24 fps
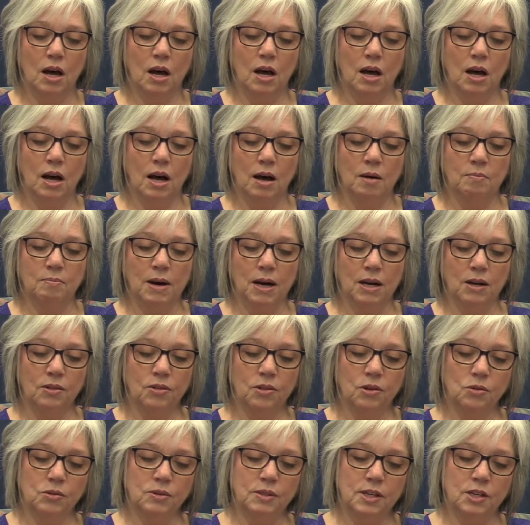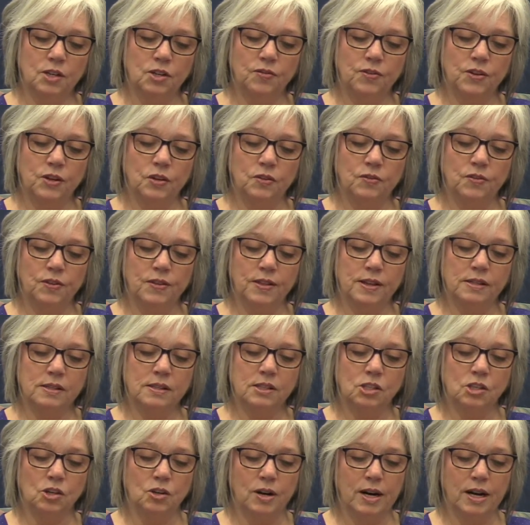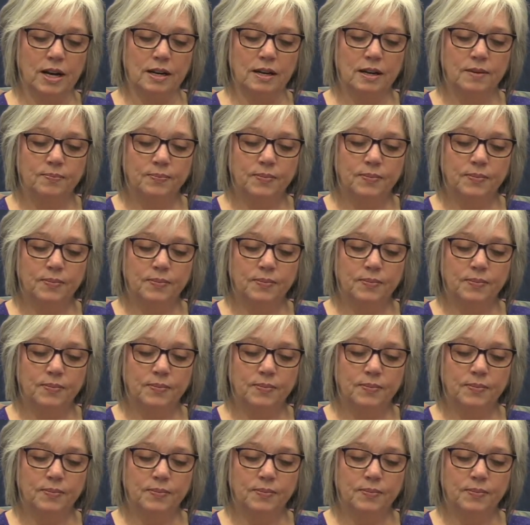among those interviewed for this story,